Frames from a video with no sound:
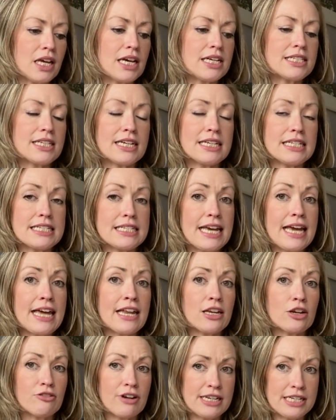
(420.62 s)
a size
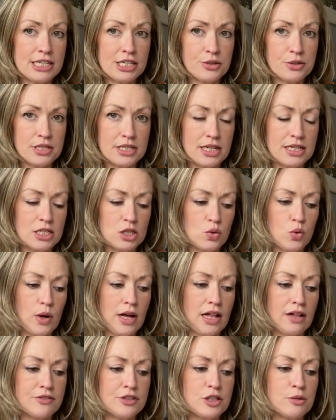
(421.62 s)
10 grading to a size
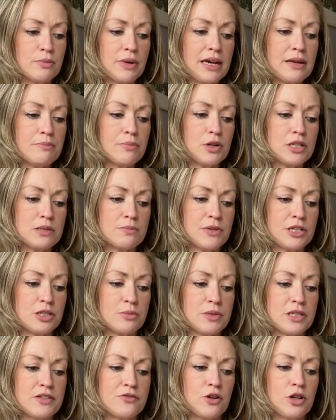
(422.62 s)
12. So my bust
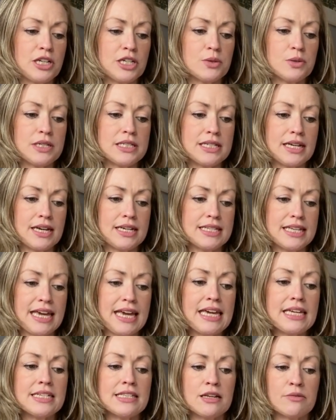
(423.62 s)
measurements fall into a size 8